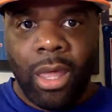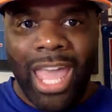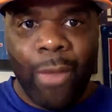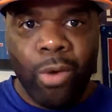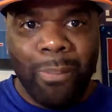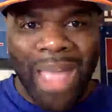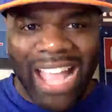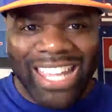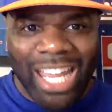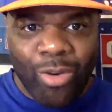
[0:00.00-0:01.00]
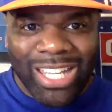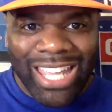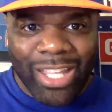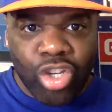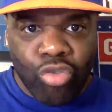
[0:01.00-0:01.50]
And we're back here
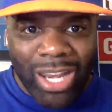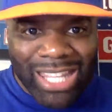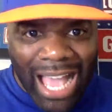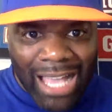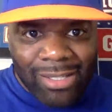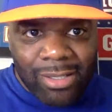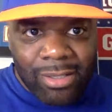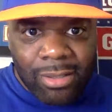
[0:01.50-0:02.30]
again. You ready, guys?